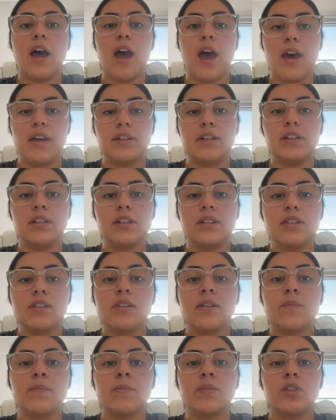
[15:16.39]
analysis
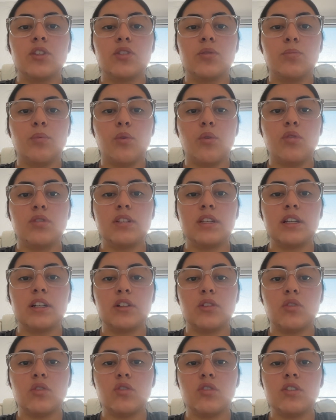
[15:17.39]
supports
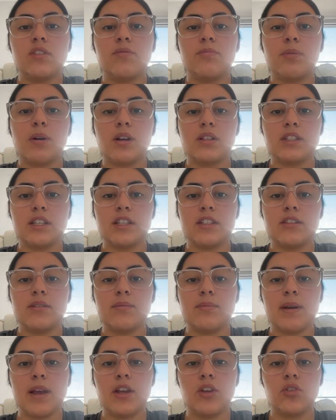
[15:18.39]
inclusive
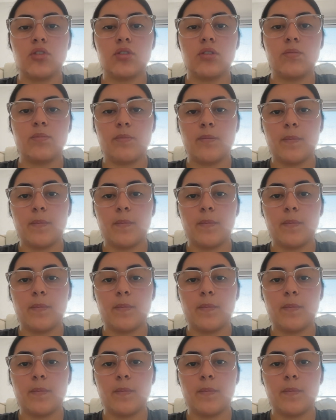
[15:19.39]
participation.